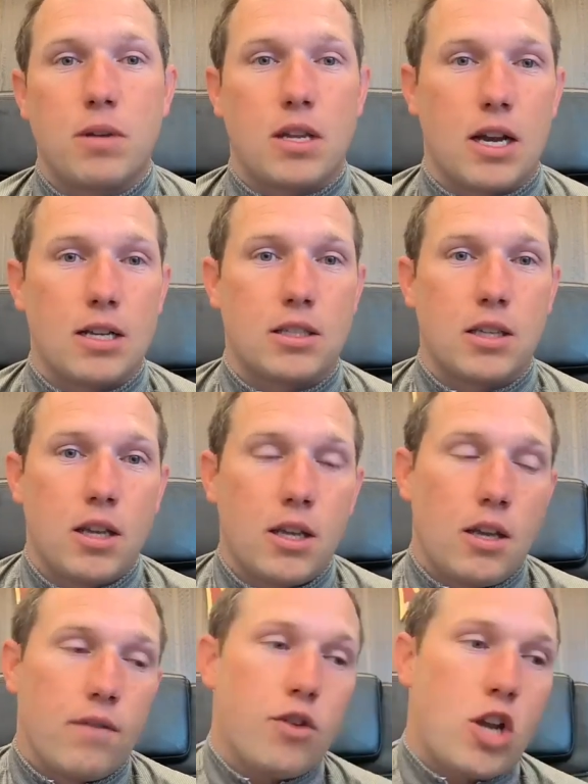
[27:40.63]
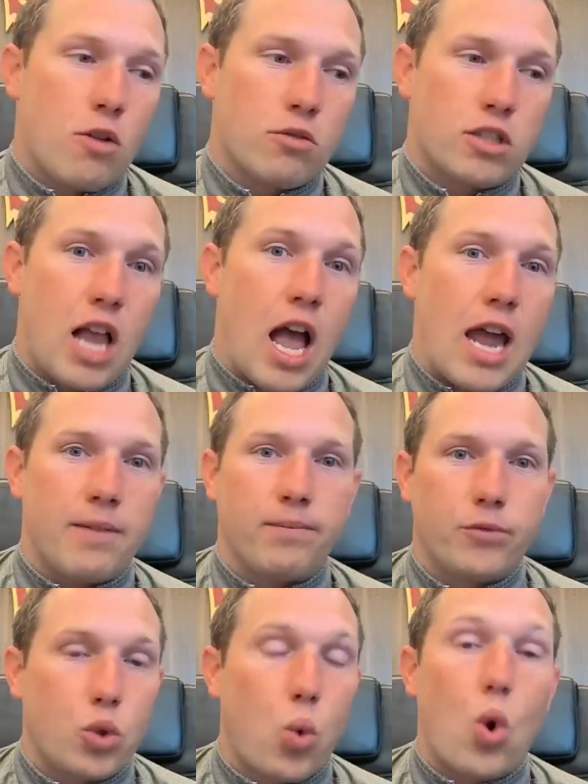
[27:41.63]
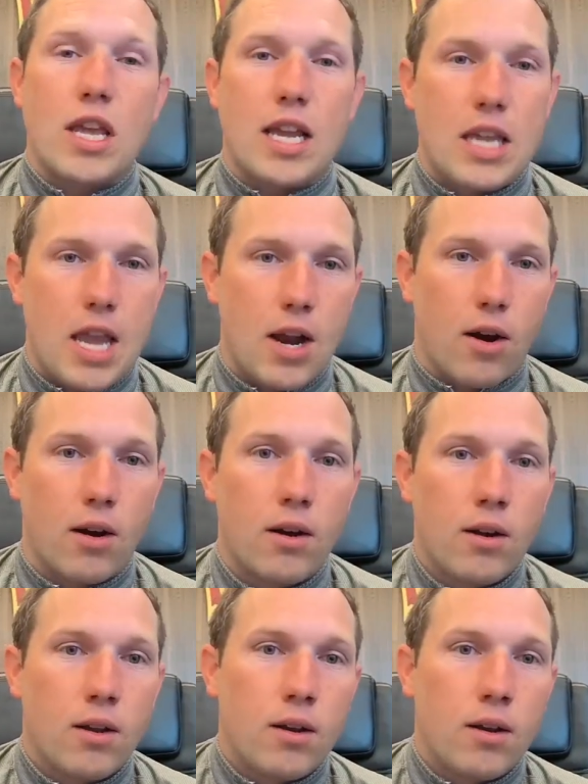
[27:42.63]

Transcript: Because if you don't sign 20 a year,